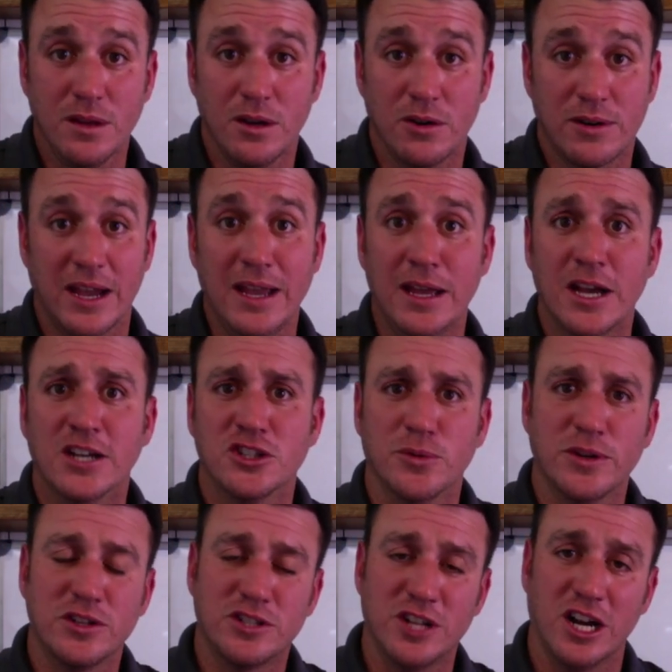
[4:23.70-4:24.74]
Okay, so
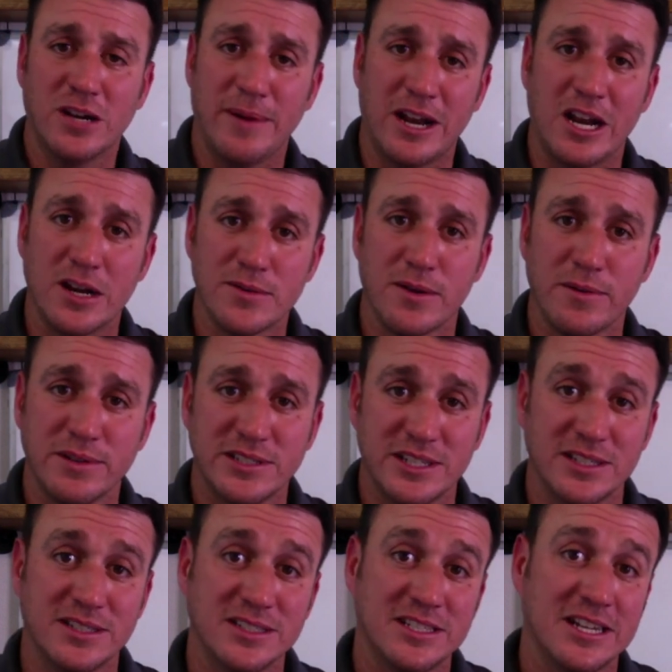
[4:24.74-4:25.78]
when you talk about airway
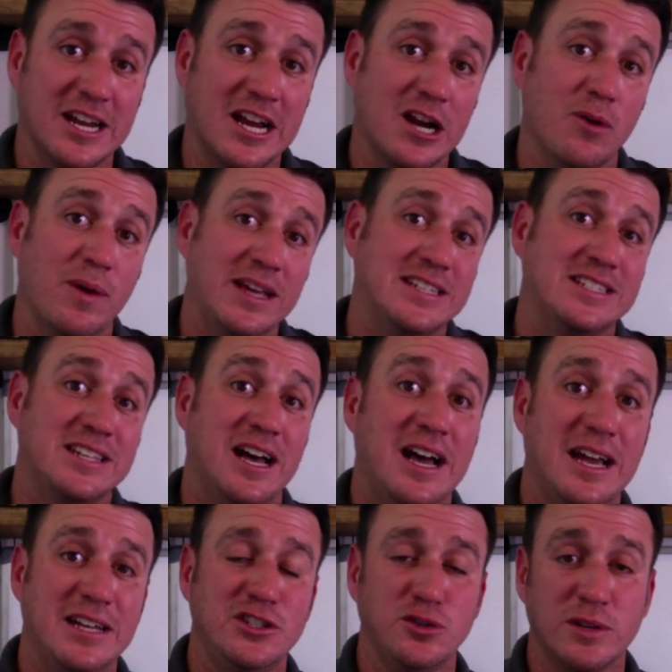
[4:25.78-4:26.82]
resistance and airway
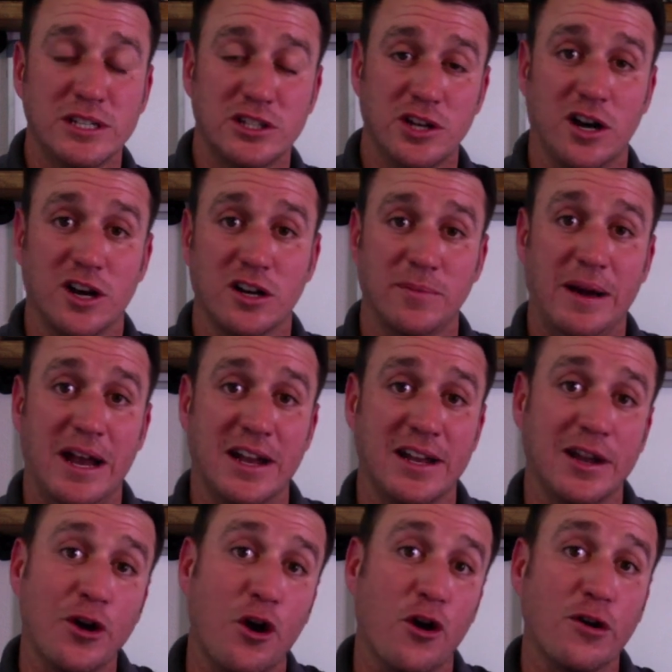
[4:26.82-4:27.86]
size, you can talk about it
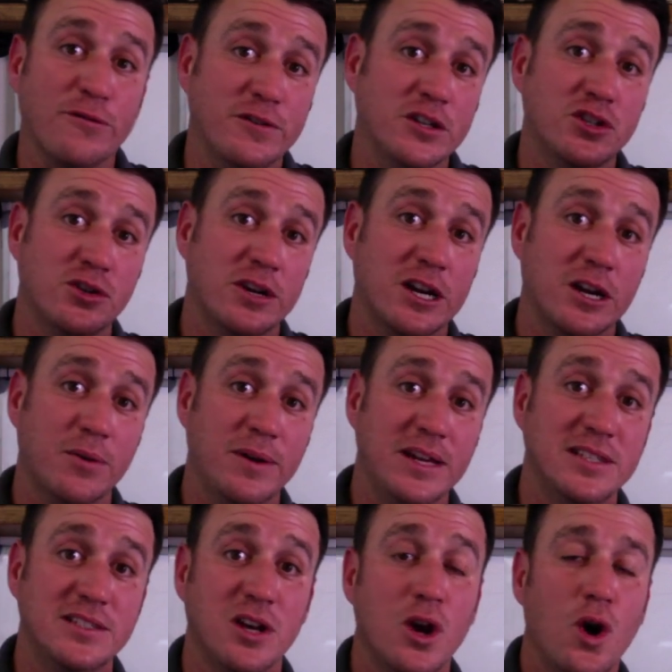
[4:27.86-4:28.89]
in artificial
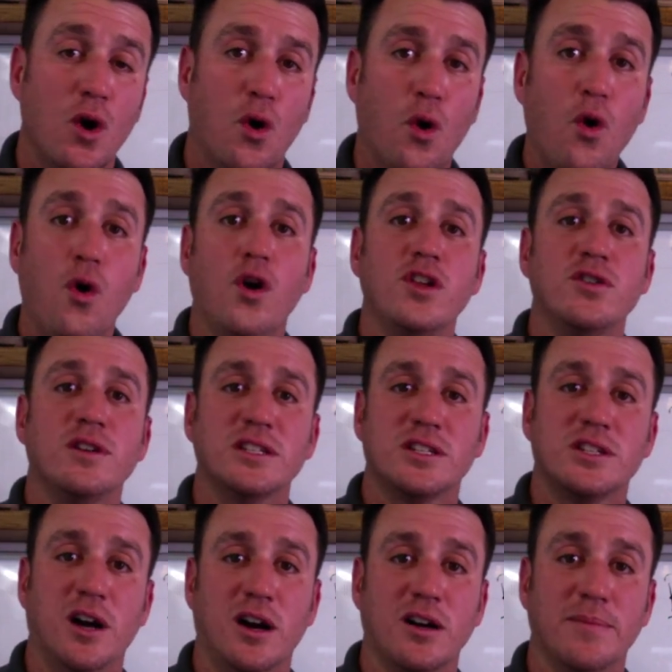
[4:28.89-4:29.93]
airways or you can
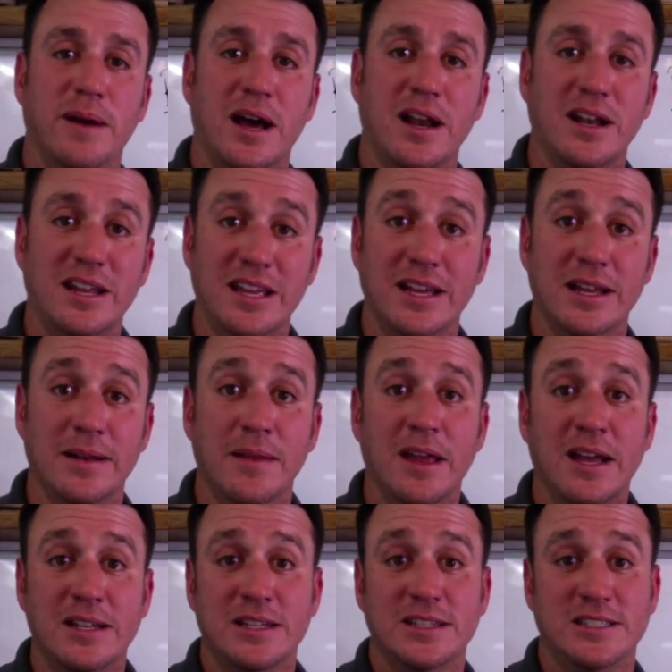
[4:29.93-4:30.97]
talk about it in
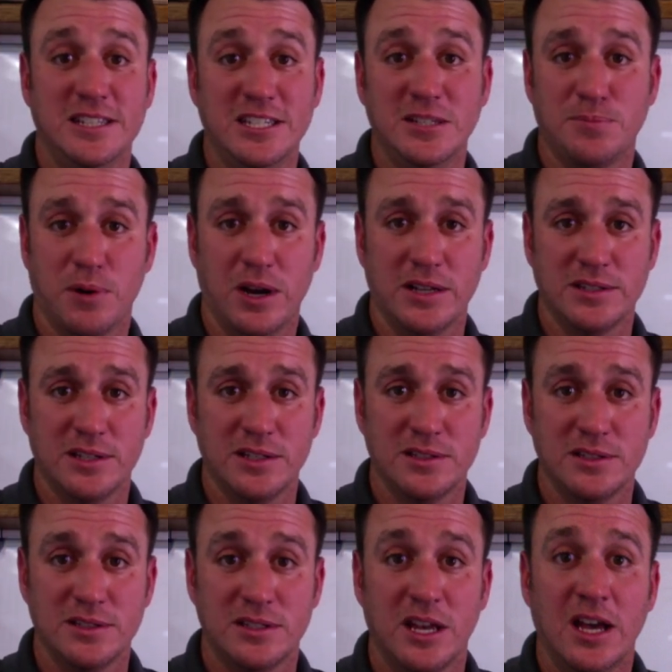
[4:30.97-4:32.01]
disease
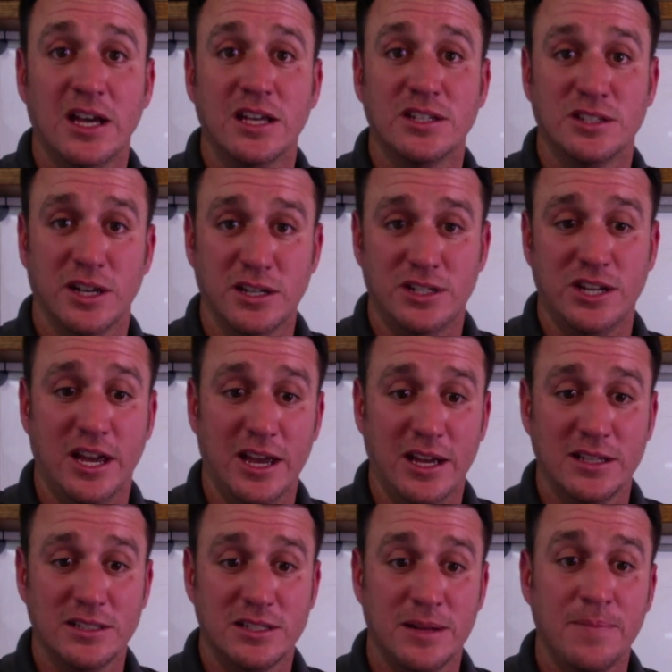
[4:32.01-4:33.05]
processes such
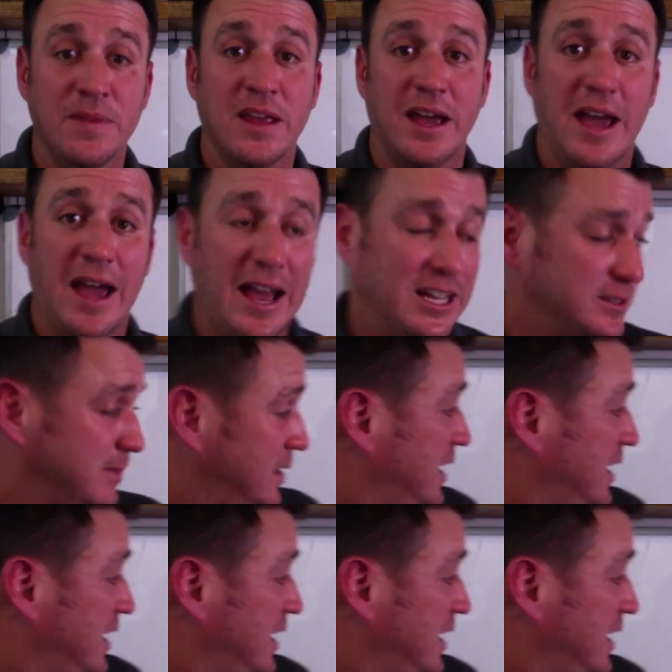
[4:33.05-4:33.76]
as asthma.